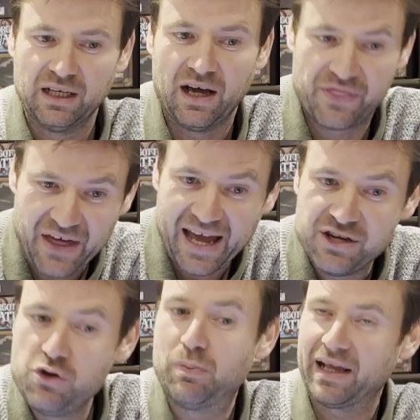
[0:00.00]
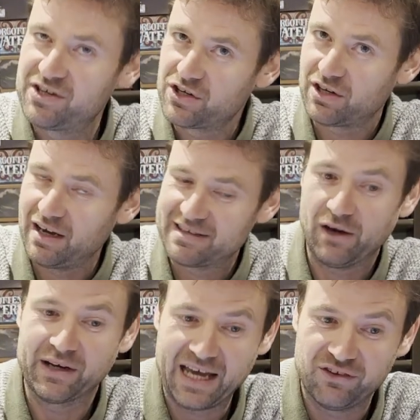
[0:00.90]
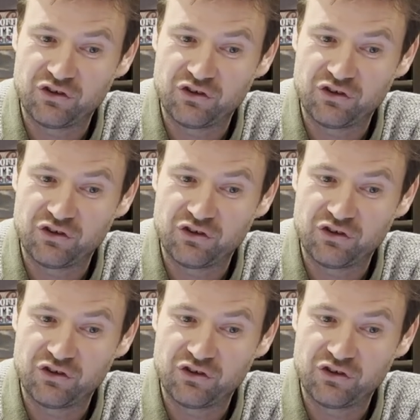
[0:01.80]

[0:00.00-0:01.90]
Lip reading: and then you place your dice out again,